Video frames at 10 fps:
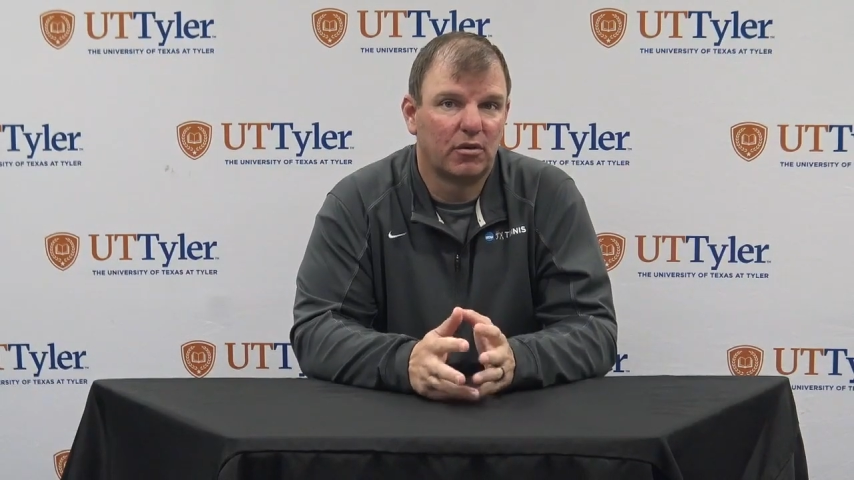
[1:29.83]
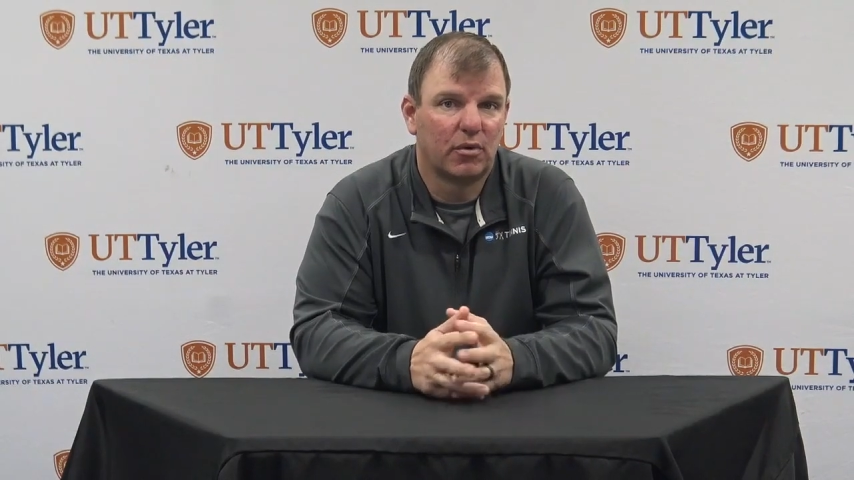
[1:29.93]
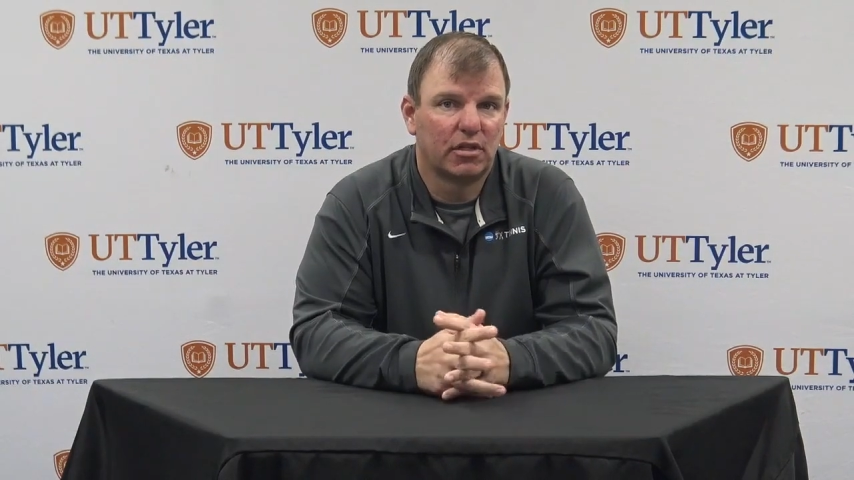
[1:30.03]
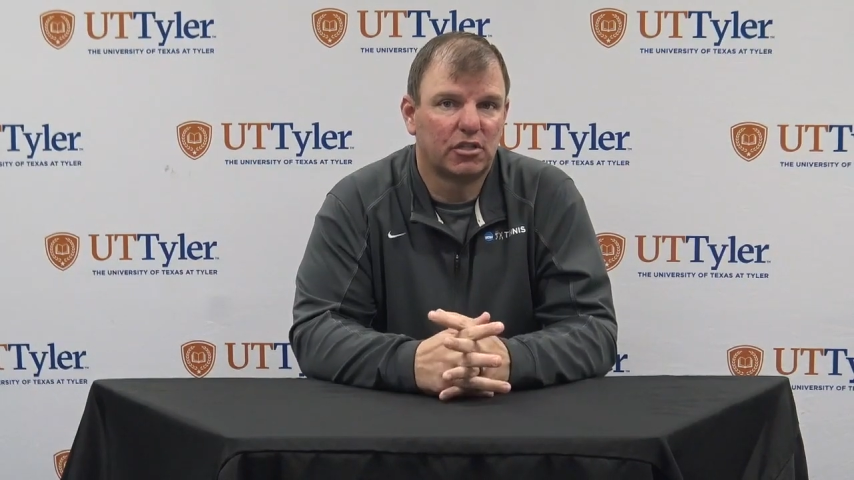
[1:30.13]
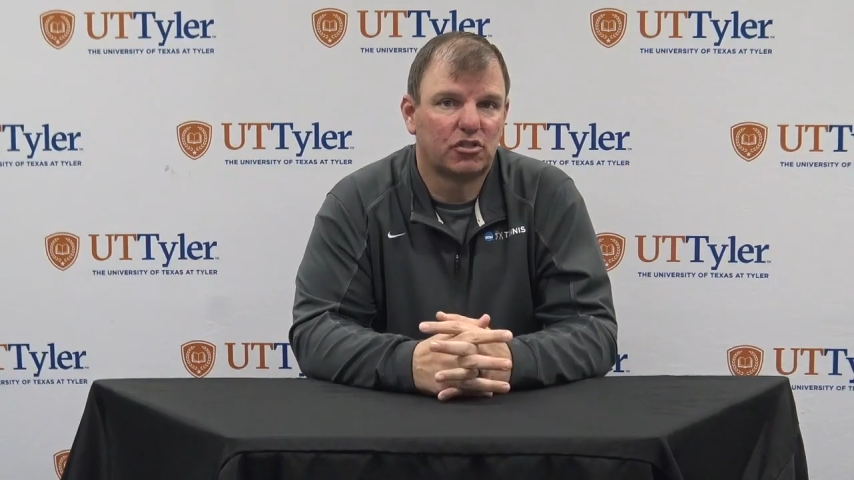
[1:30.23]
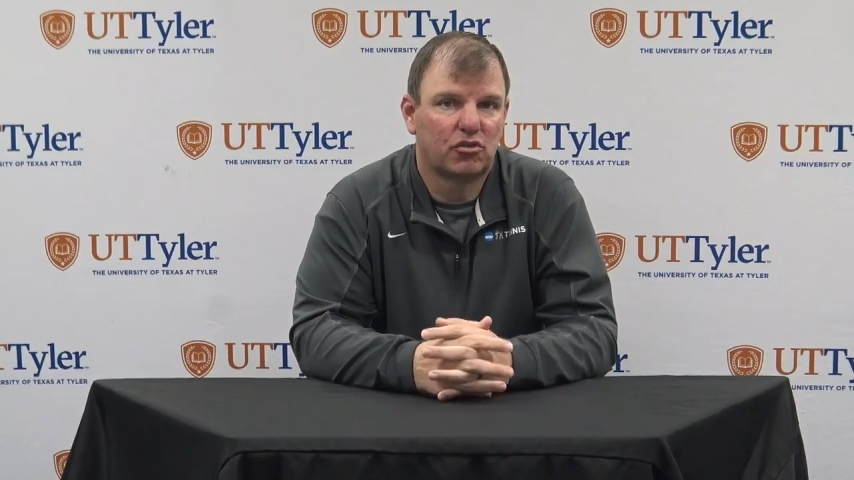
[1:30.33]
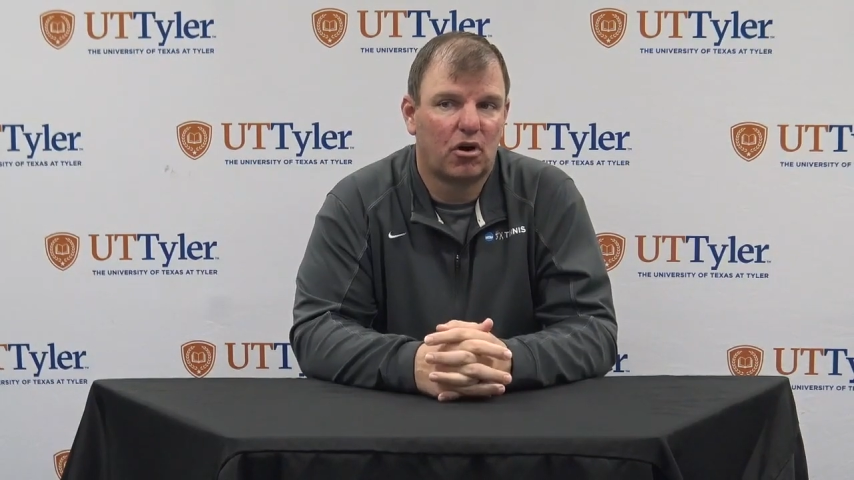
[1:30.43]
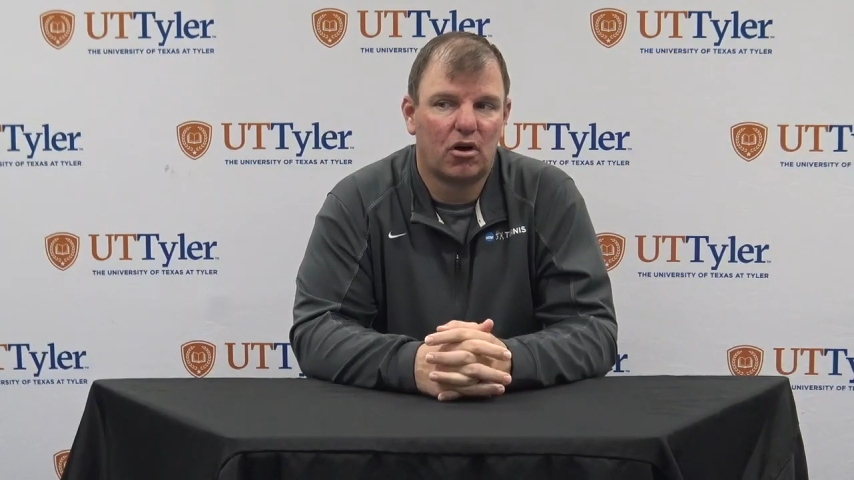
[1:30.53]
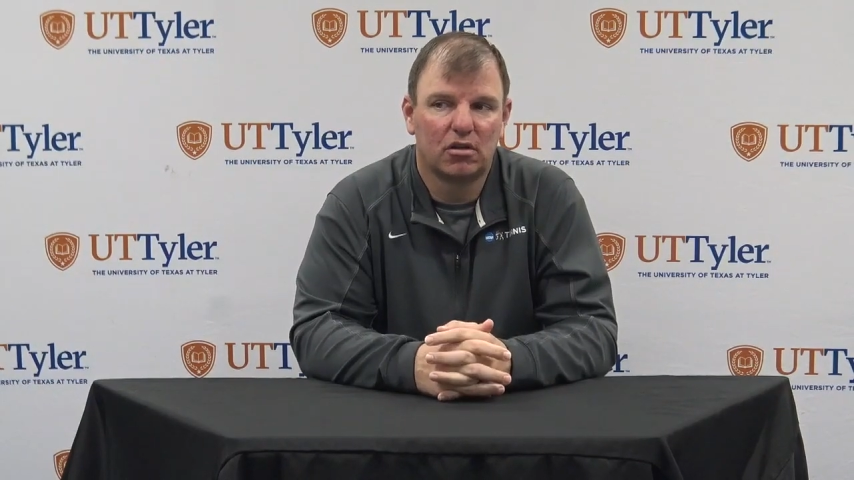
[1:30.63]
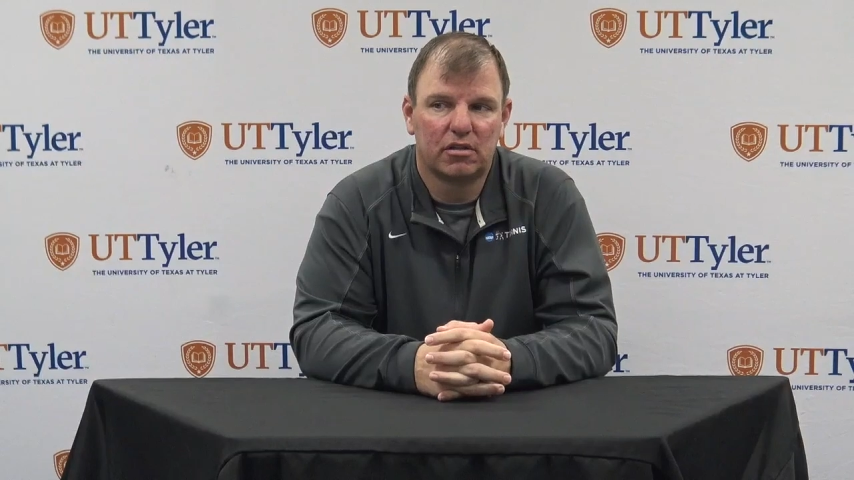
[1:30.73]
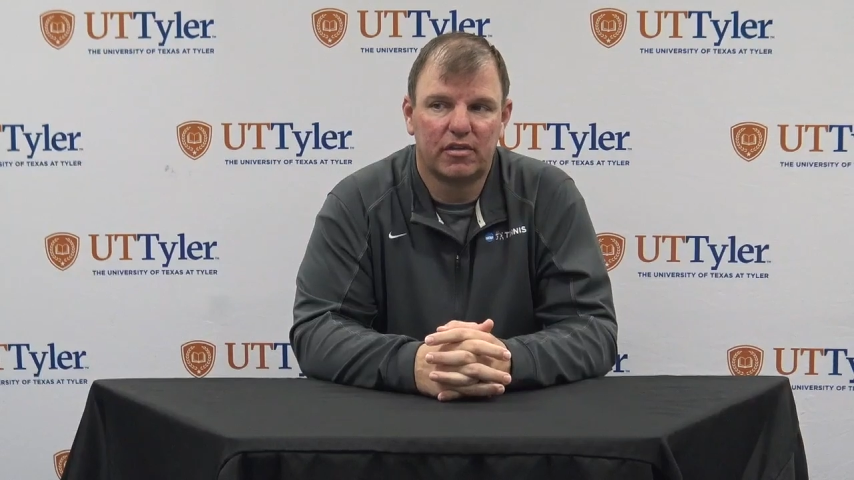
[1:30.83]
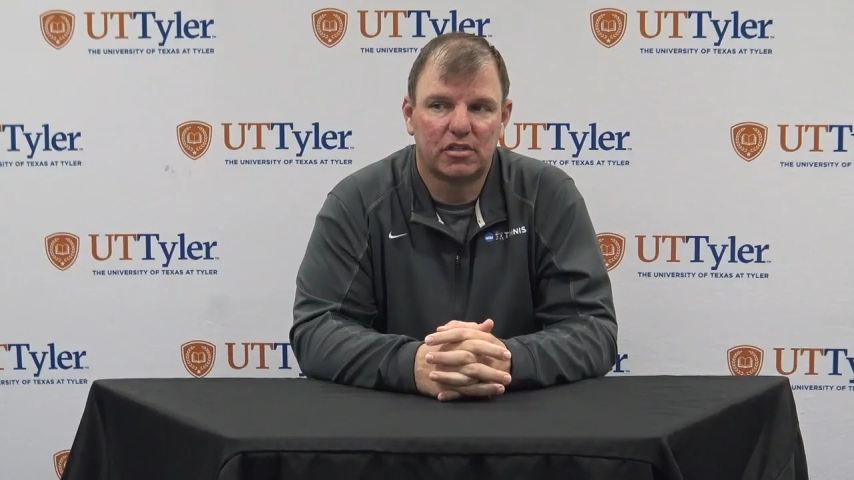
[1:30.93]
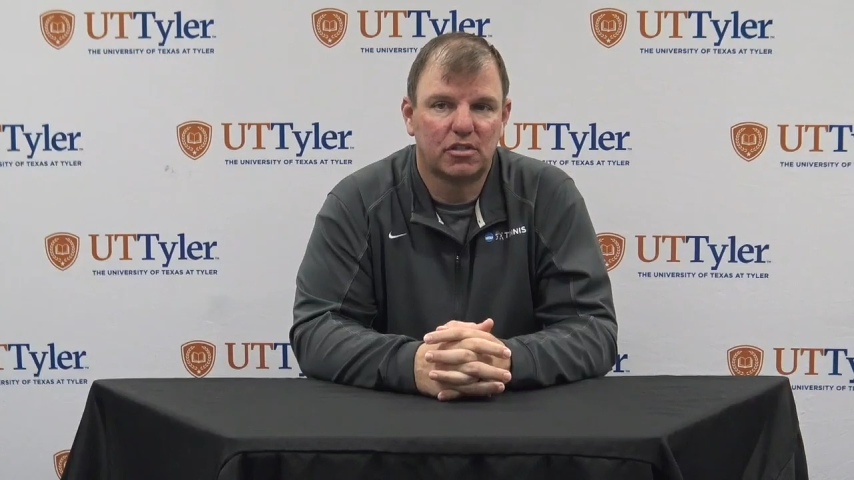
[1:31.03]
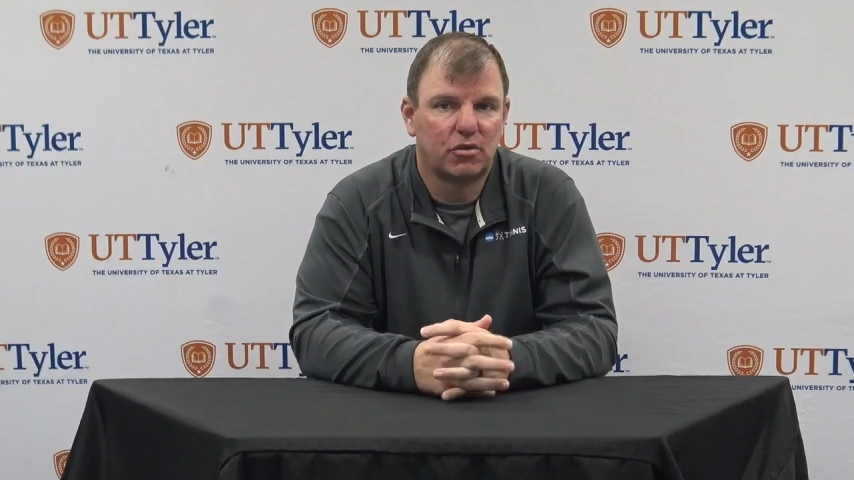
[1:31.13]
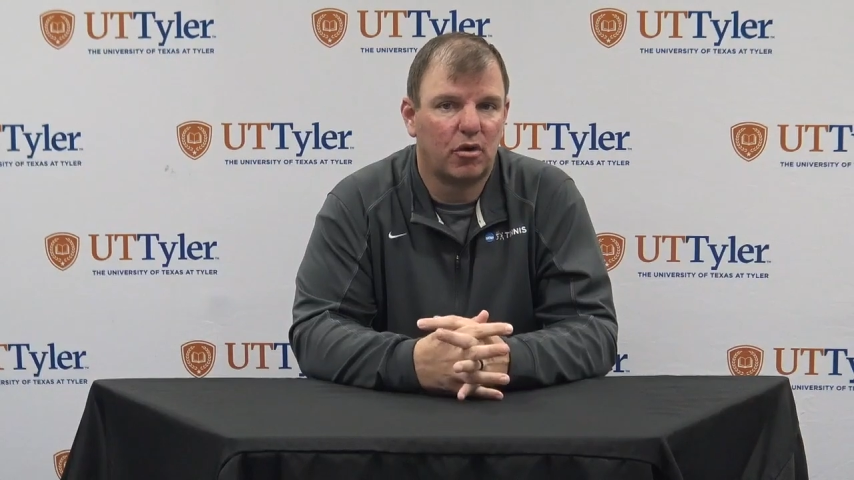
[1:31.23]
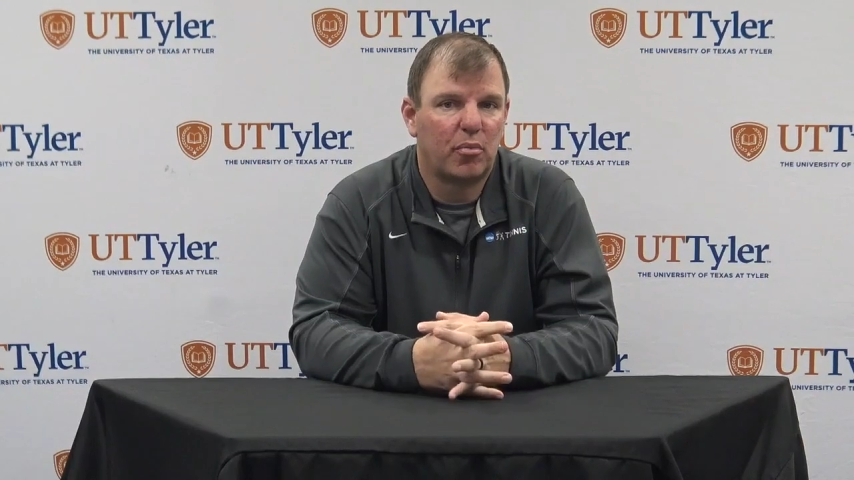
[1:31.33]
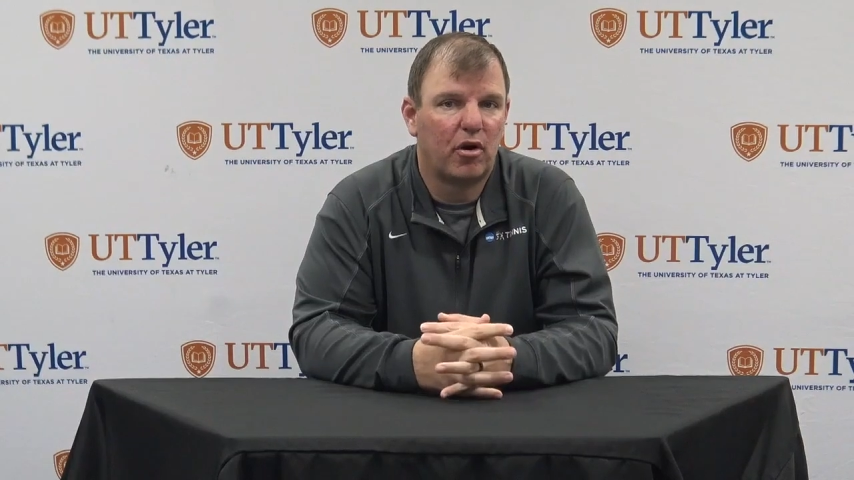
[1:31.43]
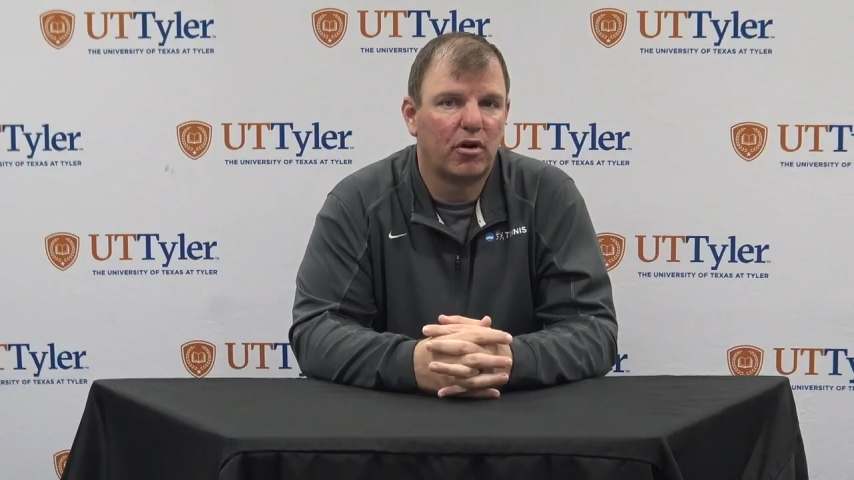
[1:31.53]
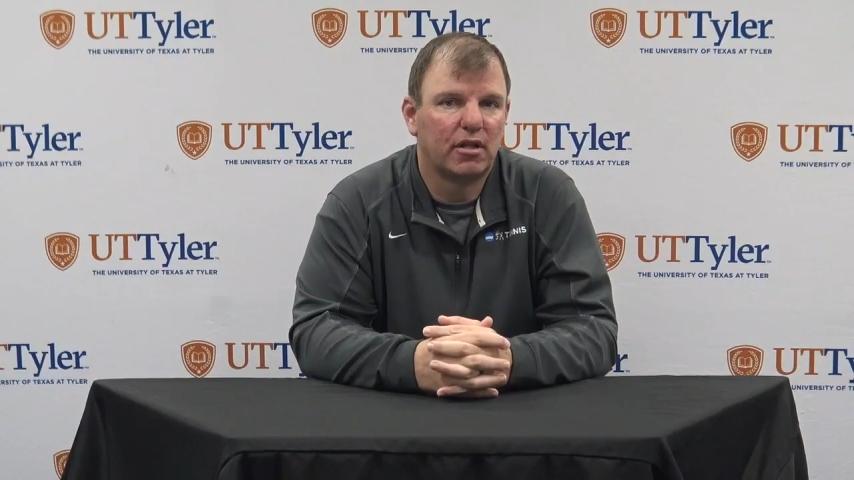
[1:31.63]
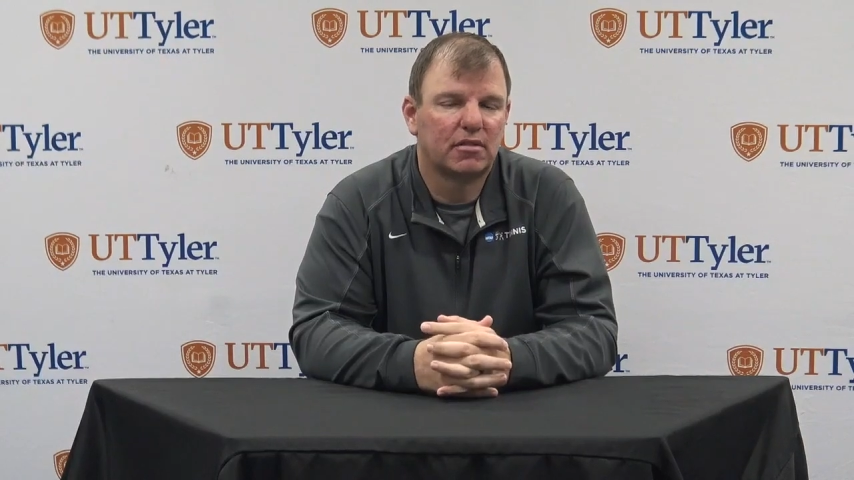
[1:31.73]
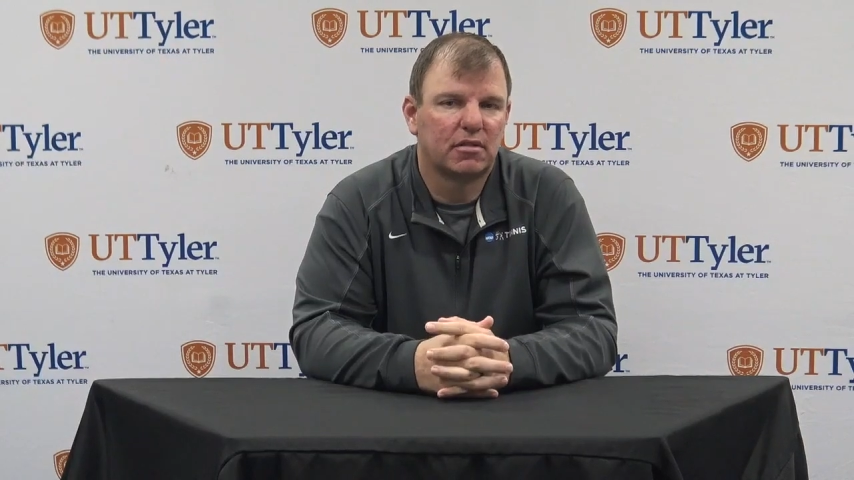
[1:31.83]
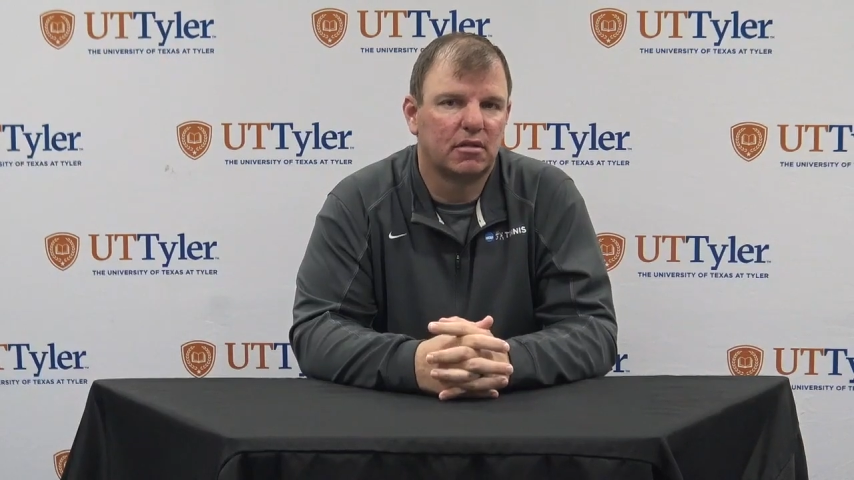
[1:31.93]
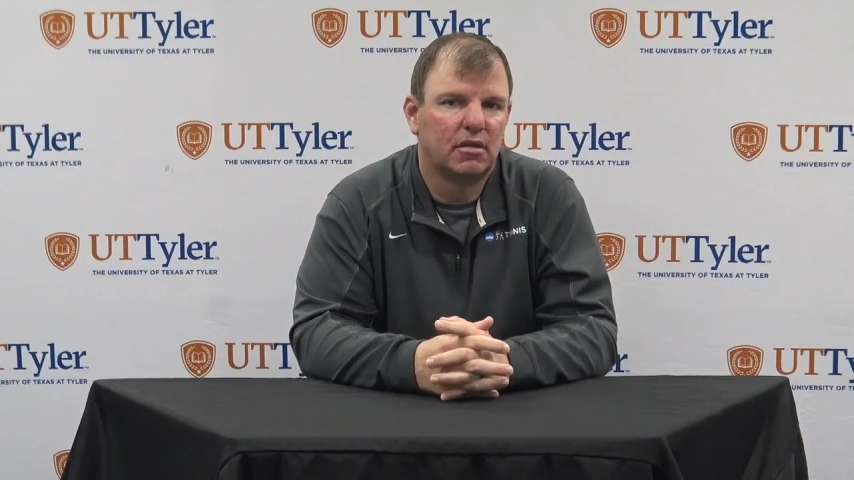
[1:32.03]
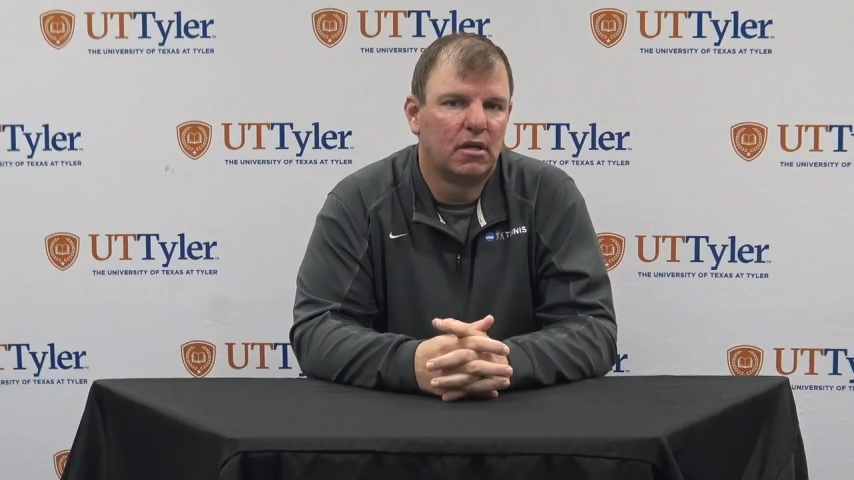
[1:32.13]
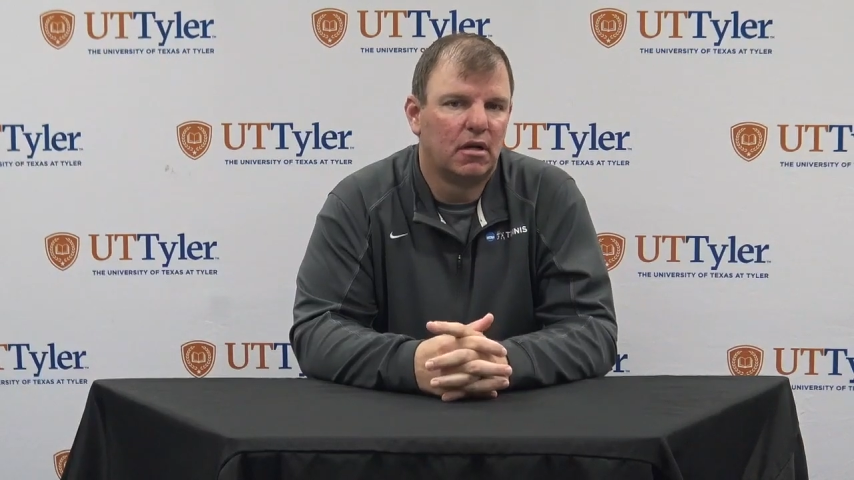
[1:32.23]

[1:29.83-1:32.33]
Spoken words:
really strong Division II opponents. And